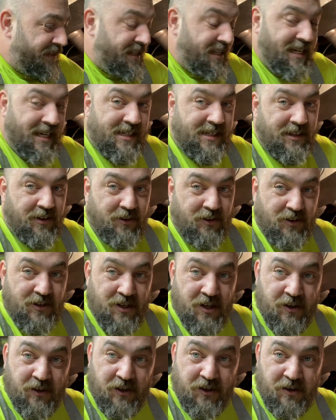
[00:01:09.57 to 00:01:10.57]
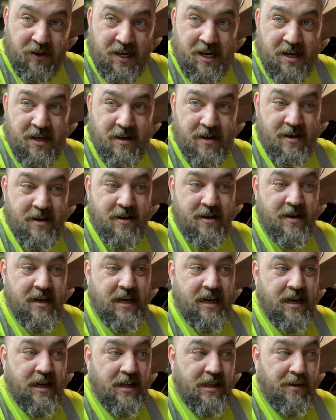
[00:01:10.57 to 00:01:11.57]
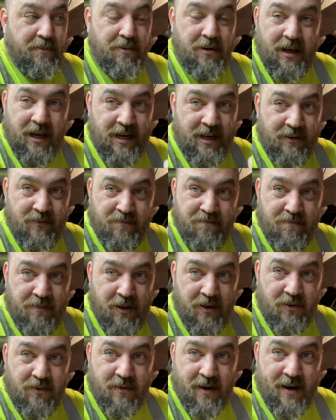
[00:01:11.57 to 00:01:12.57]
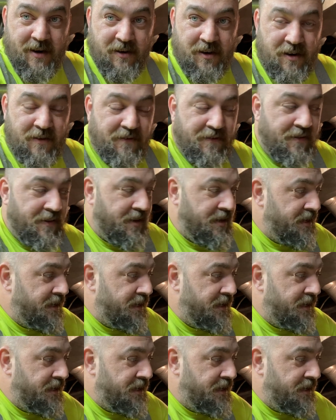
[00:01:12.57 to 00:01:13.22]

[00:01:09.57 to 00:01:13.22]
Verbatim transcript: that that cylinder is not good. Uh, the plating peeled right off.